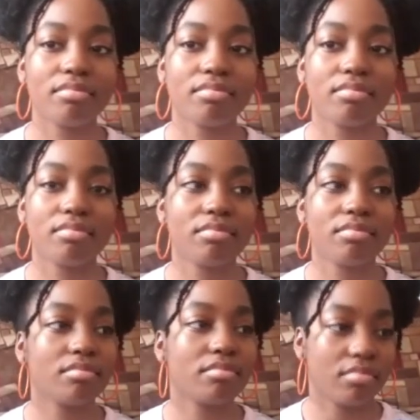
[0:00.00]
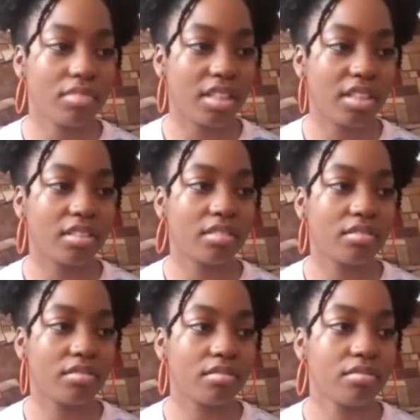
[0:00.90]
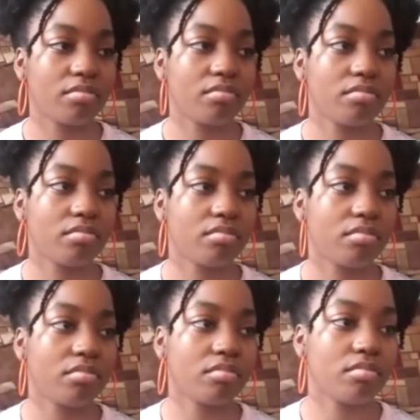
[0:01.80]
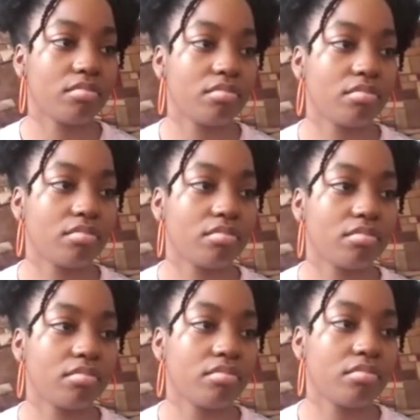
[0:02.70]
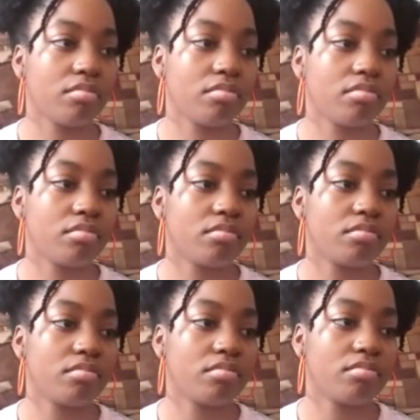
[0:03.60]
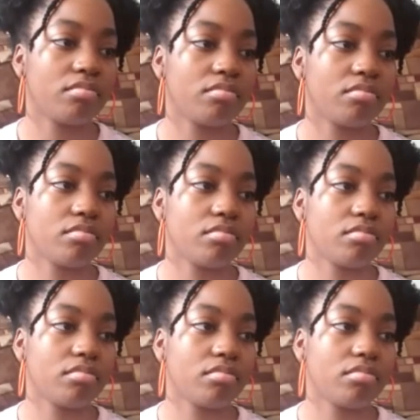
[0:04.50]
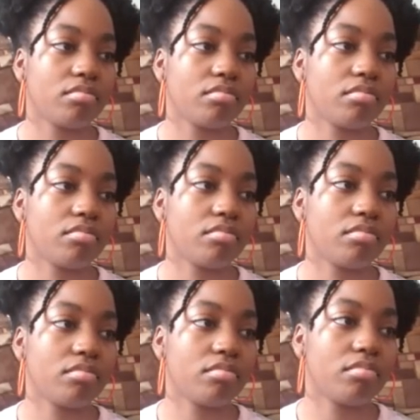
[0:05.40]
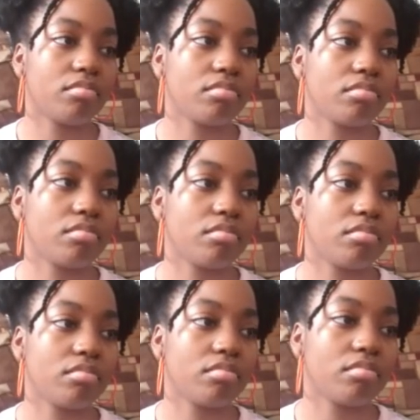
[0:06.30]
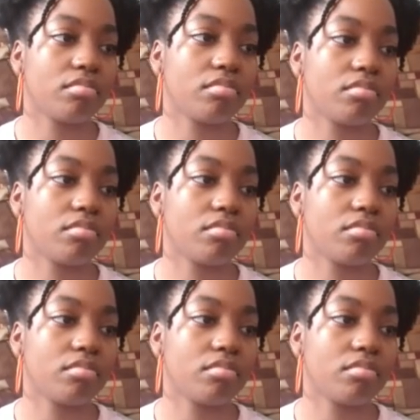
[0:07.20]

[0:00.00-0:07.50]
[no speech]